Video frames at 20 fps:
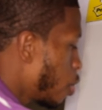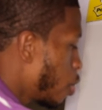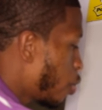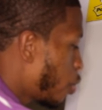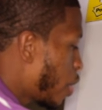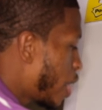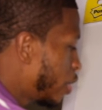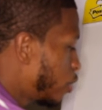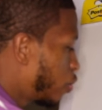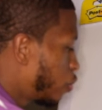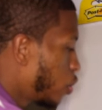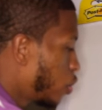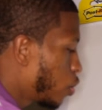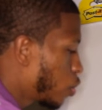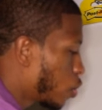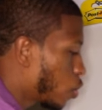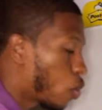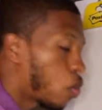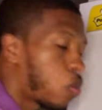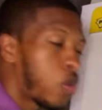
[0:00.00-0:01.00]
thanks to
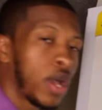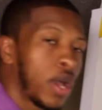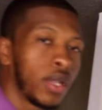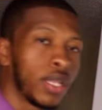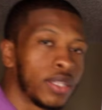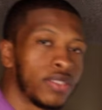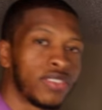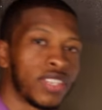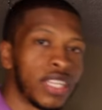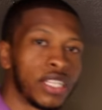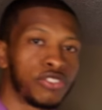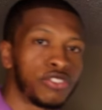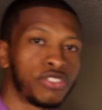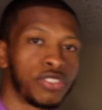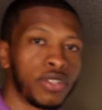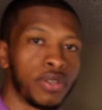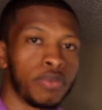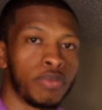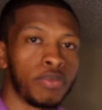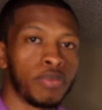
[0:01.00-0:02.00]
your
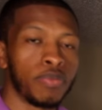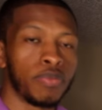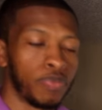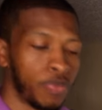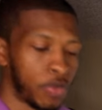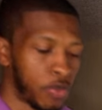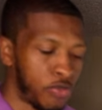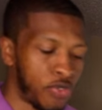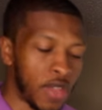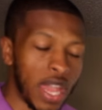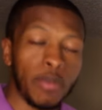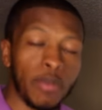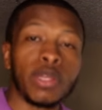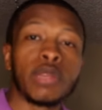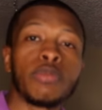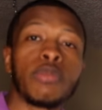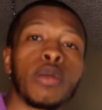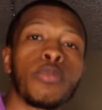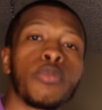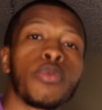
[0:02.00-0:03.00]
well-intentioned family
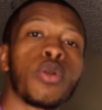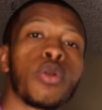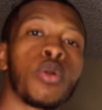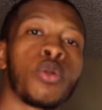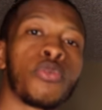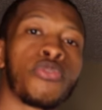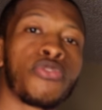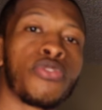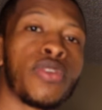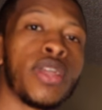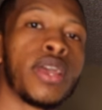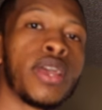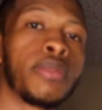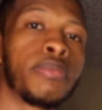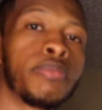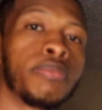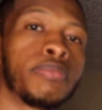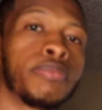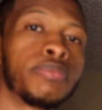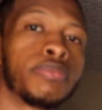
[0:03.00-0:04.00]
member or
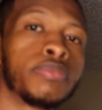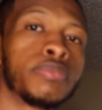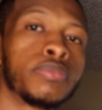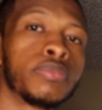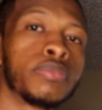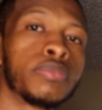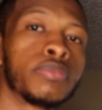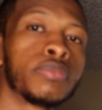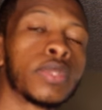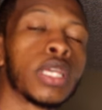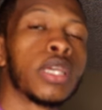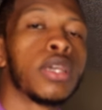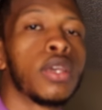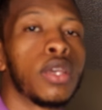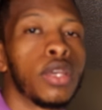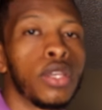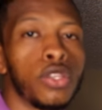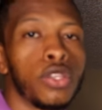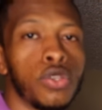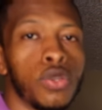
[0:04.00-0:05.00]
friend,
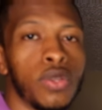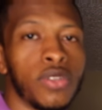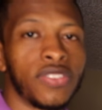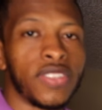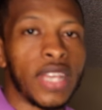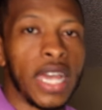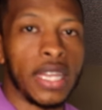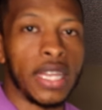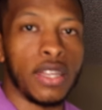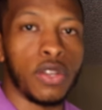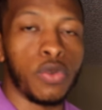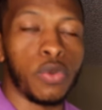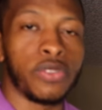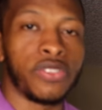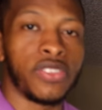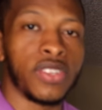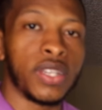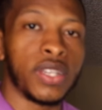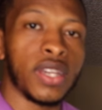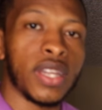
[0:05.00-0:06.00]
you decided it was
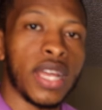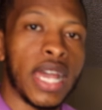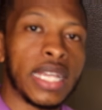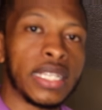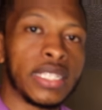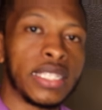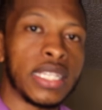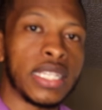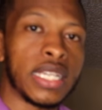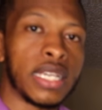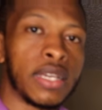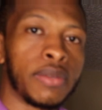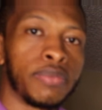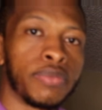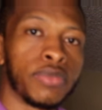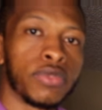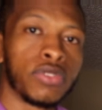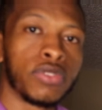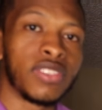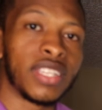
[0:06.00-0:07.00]
a good idea
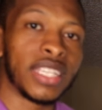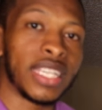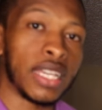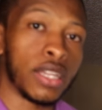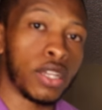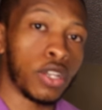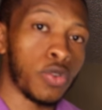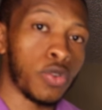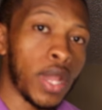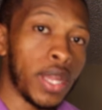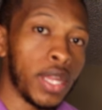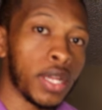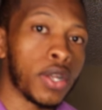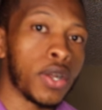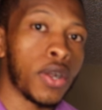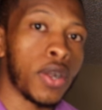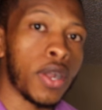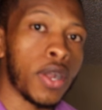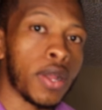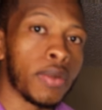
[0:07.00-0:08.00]
to get a credit
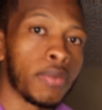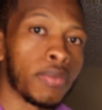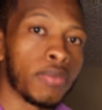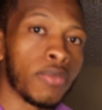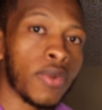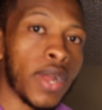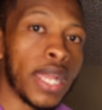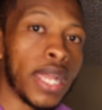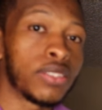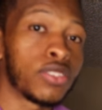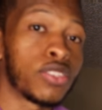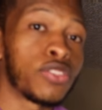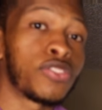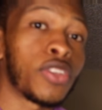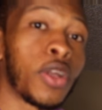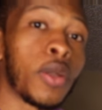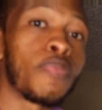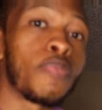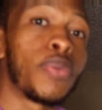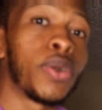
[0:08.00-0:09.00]
card, right? To
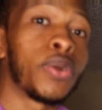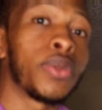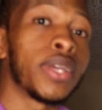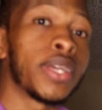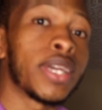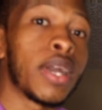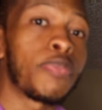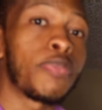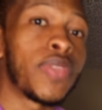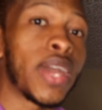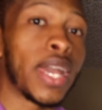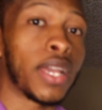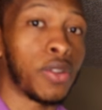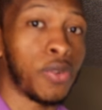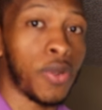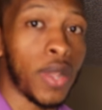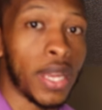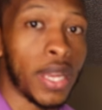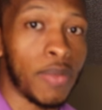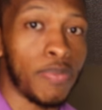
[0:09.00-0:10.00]
start building up that
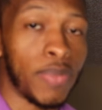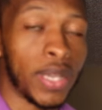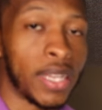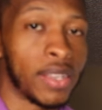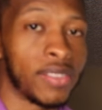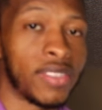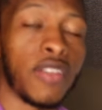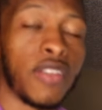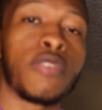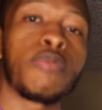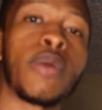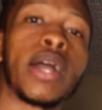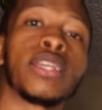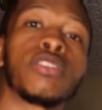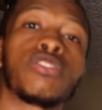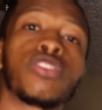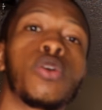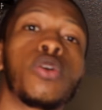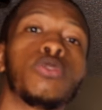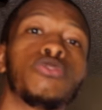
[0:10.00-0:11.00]
credit, because everybody
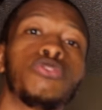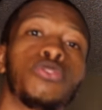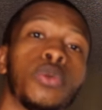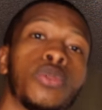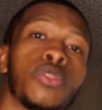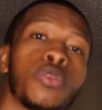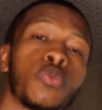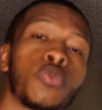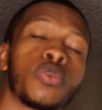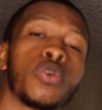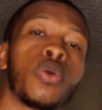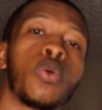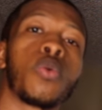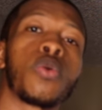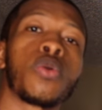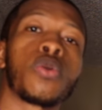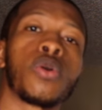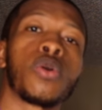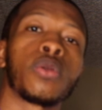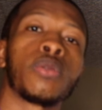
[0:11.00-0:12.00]
told you in the real
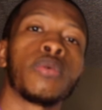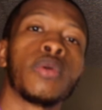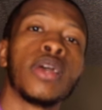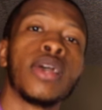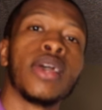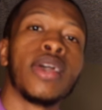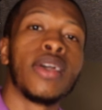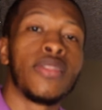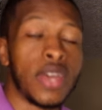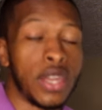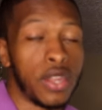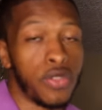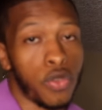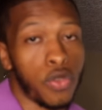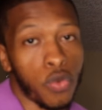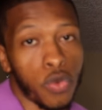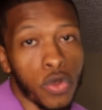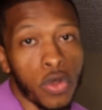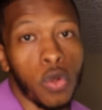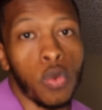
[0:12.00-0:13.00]
world that in the
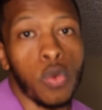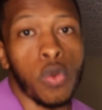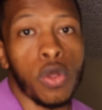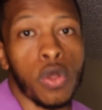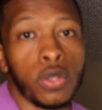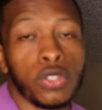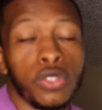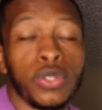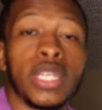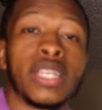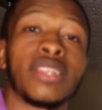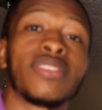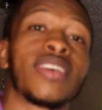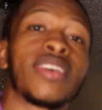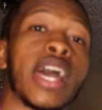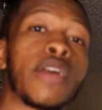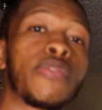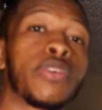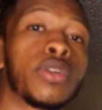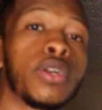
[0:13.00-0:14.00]
real world you needed to
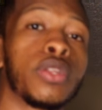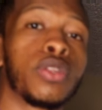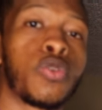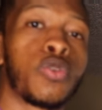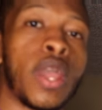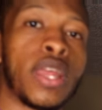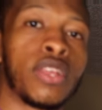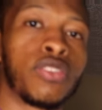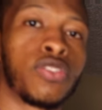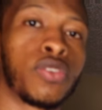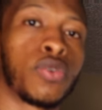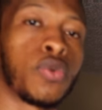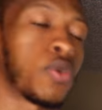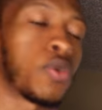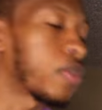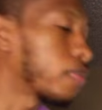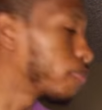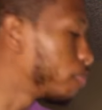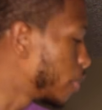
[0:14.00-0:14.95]
have a good credit score.